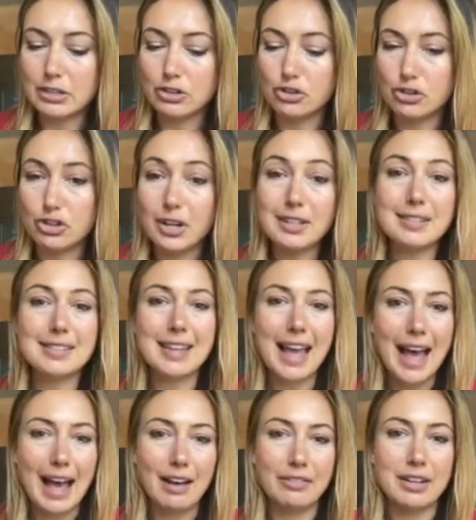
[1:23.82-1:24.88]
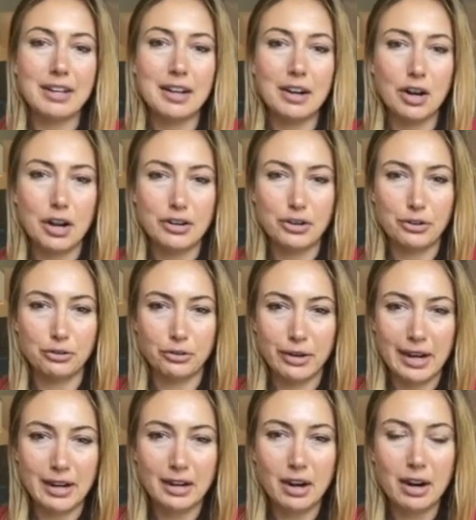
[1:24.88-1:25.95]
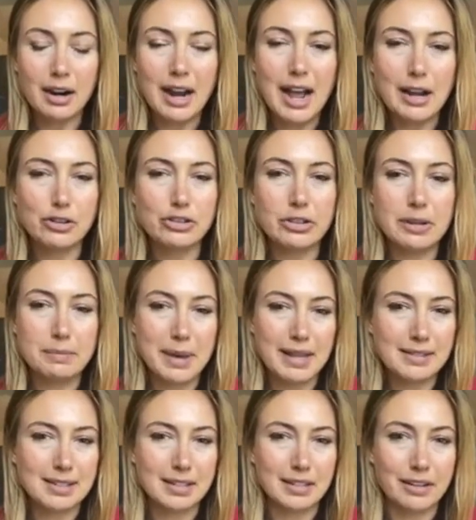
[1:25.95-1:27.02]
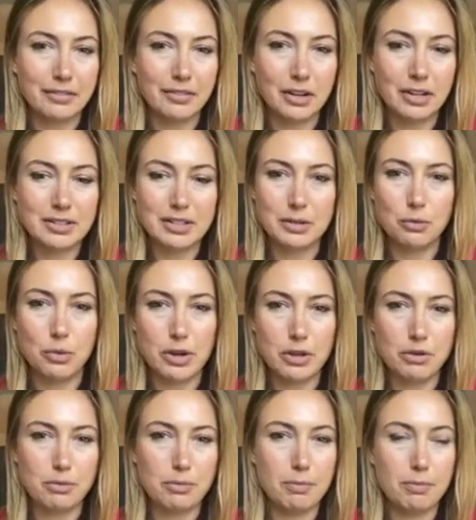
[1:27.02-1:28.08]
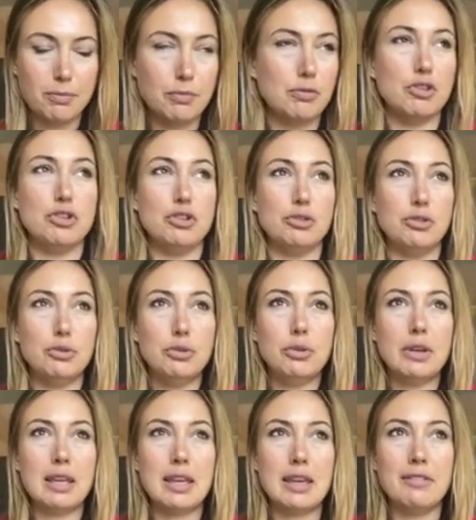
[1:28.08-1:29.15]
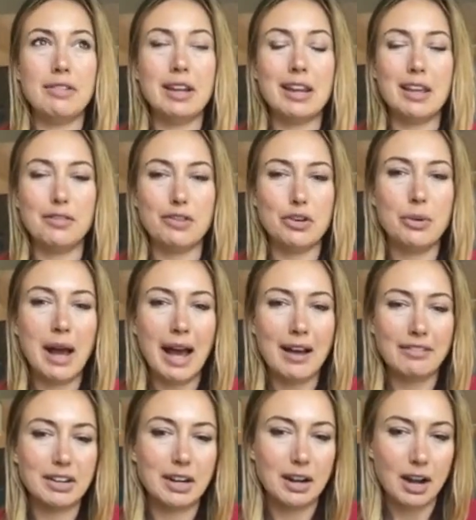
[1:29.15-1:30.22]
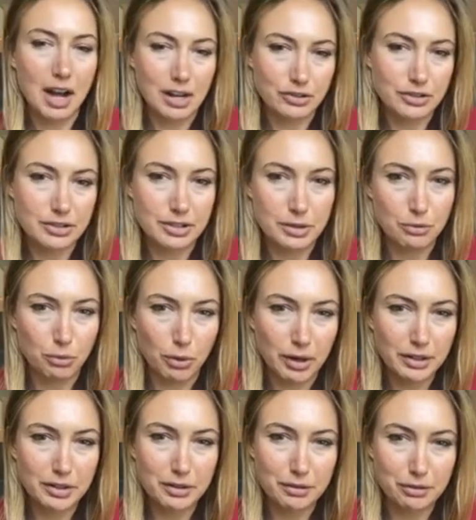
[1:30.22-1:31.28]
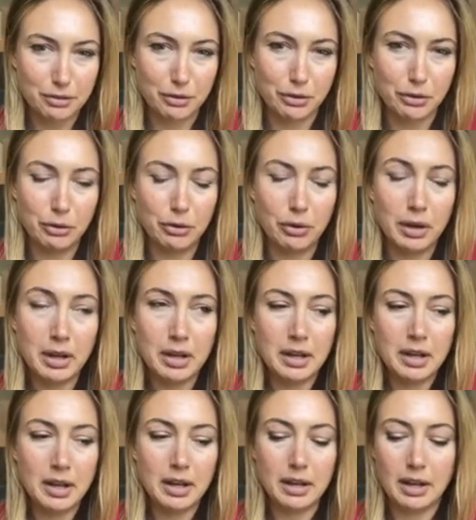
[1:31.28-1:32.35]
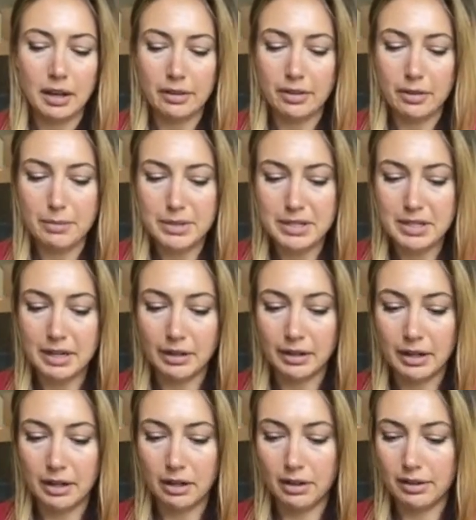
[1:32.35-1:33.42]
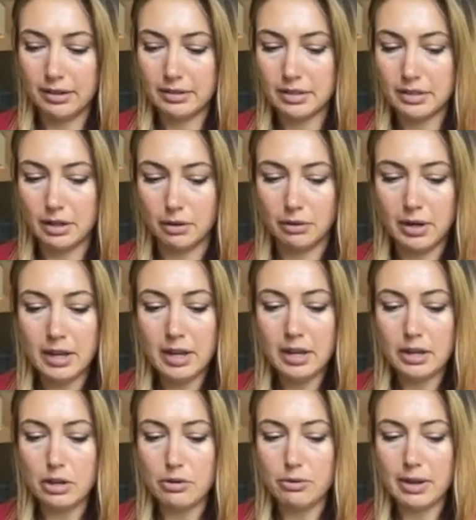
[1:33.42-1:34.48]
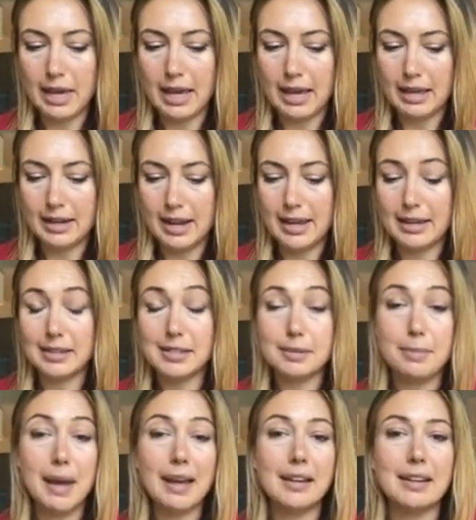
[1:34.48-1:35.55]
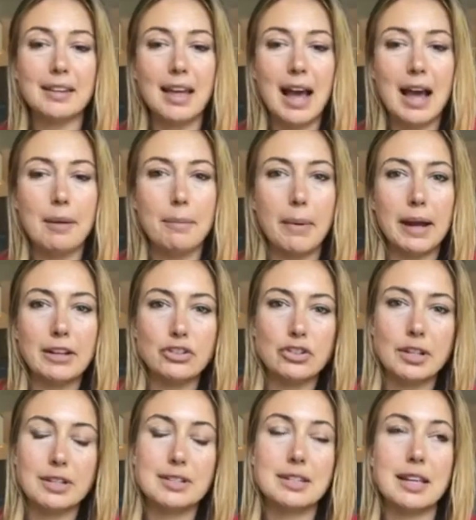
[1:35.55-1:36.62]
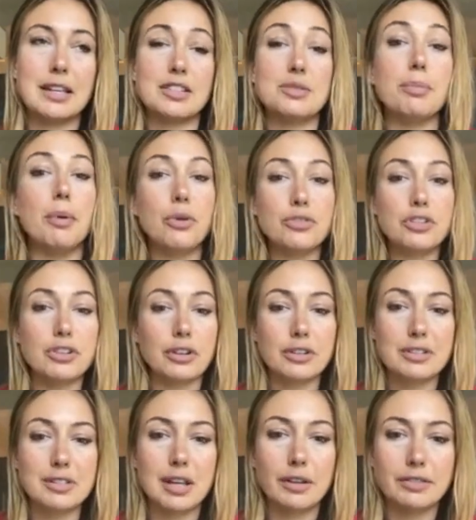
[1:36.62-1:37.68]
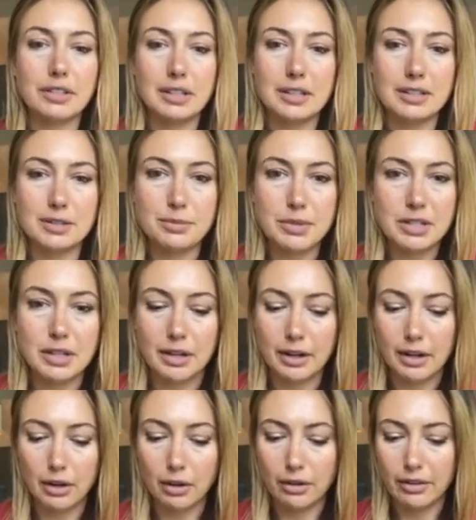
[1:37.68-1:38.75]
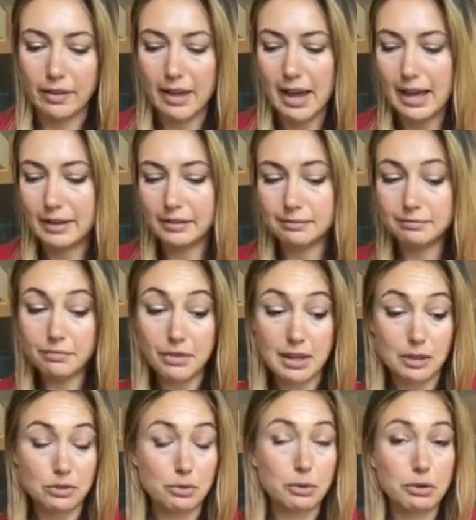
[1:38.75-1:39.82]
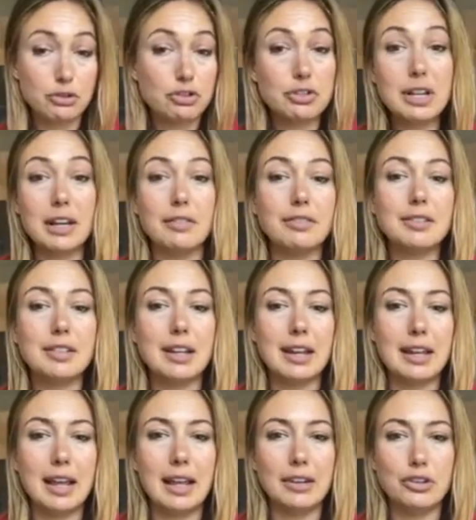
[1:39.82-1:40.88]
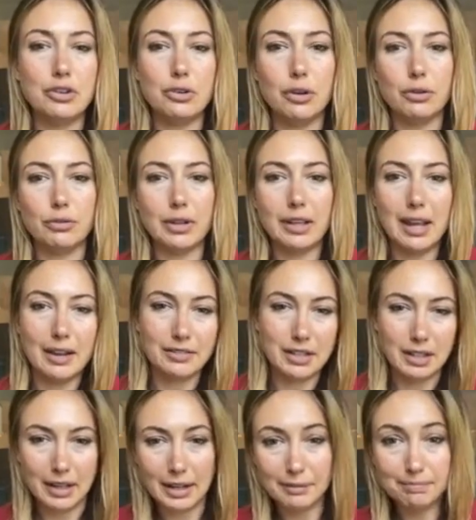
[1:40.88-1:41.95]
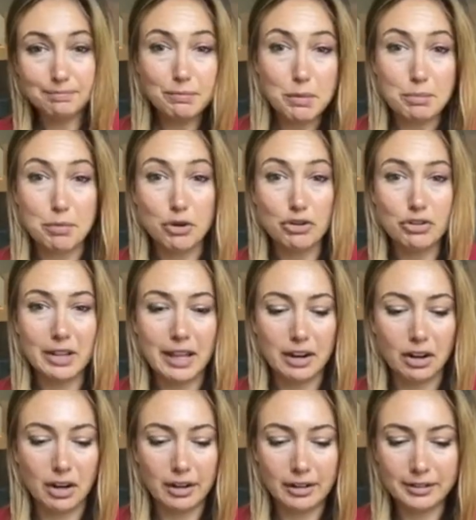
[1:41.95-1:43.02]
just having it on your radar actually makes a difference in what you do, even if you haven't consciously worked through the material. And so you can expect that by just exposing yourself to this material that things will shift and you don't really have to push that hard.